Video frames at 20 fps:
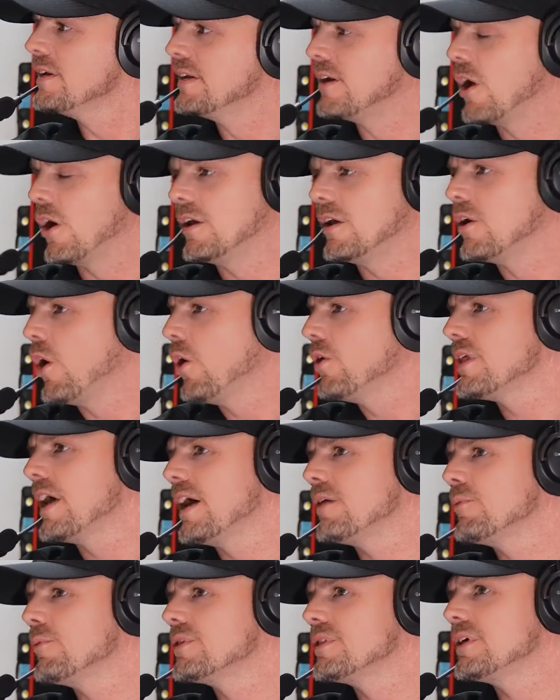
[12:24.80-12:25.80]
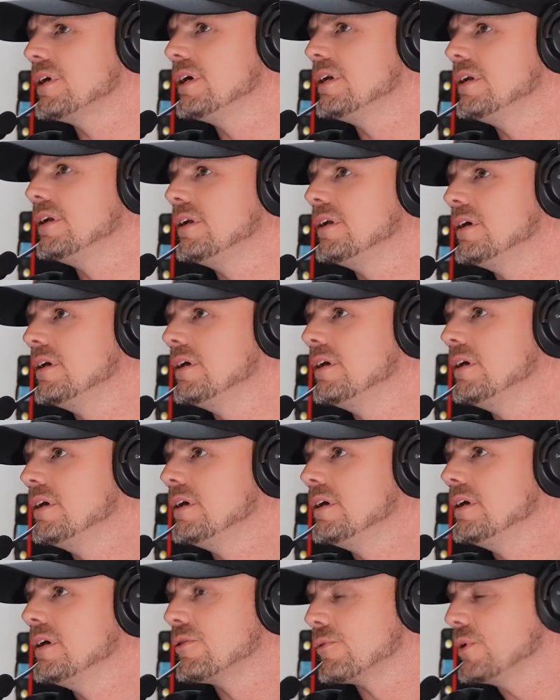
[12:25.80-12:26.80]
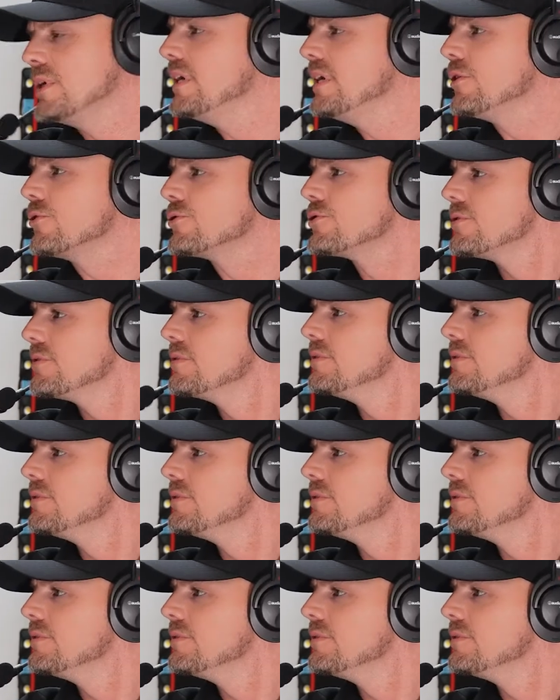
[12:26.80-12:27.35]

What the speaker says: and all that within 3 years.